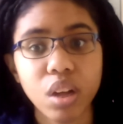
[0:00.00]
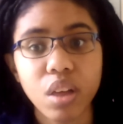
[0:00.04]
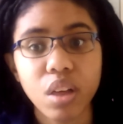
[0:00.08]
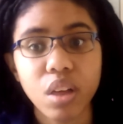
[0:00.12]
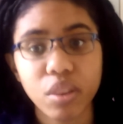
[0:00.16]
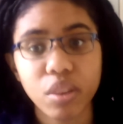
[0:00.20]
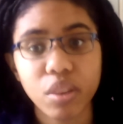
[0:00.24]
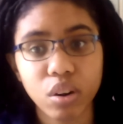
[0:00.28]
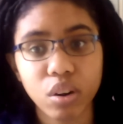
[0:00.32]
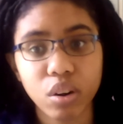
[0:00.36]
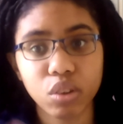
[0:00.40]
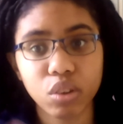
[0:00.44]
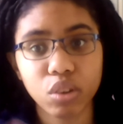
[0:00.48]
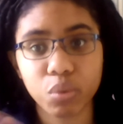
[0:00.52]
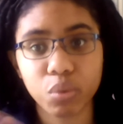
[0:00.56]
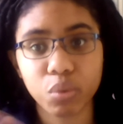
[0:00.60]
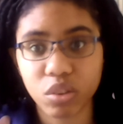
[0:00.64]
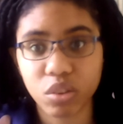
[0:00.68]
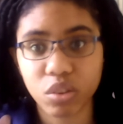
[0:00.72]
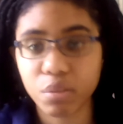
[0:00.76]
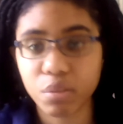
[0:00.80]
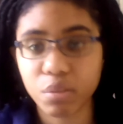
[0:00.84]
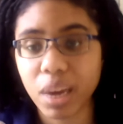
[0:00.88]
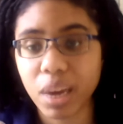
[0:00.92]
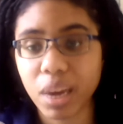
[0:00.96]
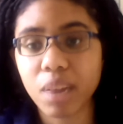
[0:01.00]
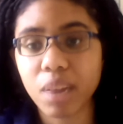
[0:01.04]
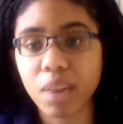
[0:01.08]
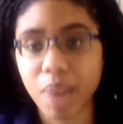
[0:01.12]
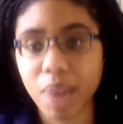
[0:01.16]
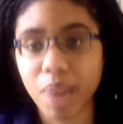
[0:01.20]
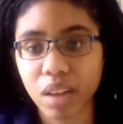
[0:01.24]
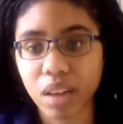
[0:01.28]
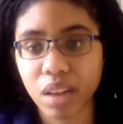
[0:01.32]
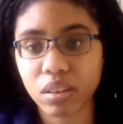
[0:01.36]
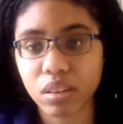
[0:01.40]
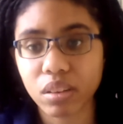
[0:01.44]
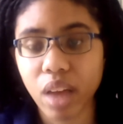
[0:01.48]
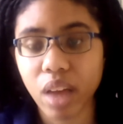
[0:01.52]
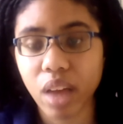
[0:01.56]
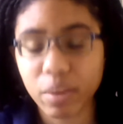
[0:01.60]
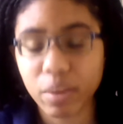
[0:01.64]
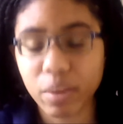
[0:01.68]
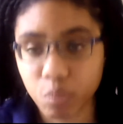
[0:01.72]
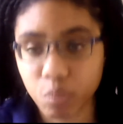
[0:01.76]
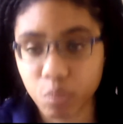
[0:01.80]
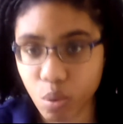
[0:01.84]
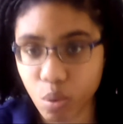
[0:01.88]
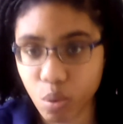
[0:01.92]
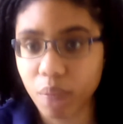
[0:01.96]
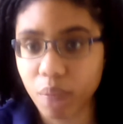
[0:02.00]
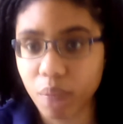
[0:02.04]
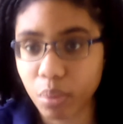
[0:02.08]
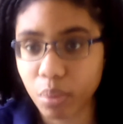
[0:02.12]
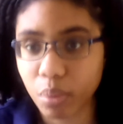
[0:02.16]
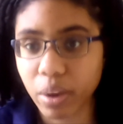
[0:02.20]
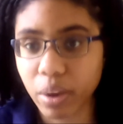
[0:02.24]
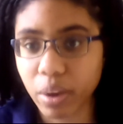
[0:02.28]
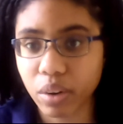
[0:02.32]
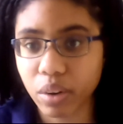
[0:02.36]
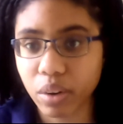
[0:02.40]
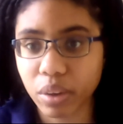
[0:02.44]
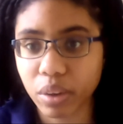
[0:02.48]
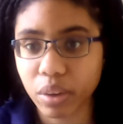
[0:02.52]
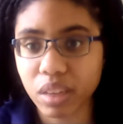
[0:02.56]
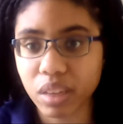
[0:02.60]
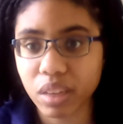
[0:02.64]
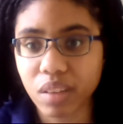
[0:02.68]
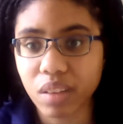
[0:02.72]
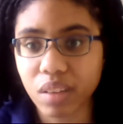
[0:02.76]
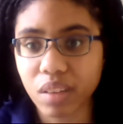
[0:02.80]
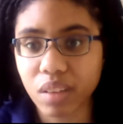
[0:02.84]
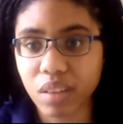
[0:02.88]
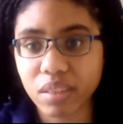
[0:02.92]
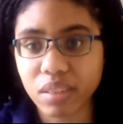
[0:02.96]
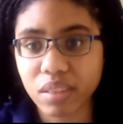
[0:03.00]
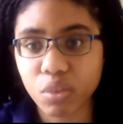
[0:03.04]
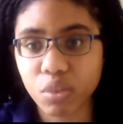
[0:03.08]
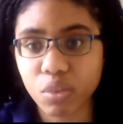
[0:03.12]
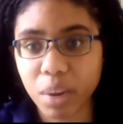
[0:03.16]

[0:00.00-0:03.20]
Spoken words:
the girls would spend at one point during these classes,